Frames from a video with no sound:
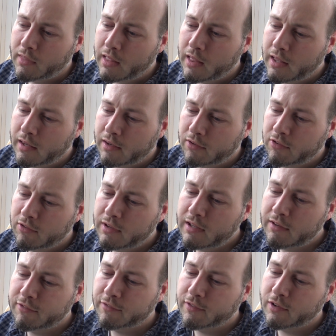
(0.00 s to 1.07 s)
and you
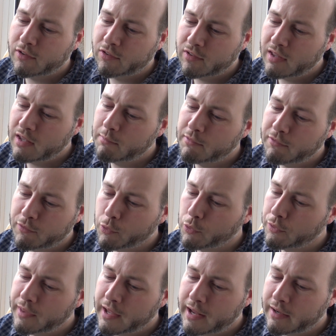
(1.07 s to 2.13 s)
need first gear
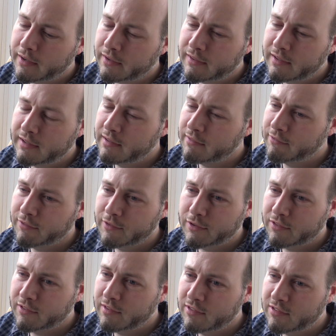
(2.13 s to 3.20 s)
before that, and I did it
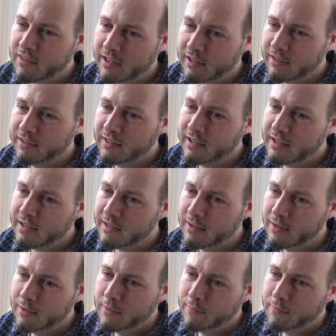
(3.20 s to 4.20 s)
first in second gear,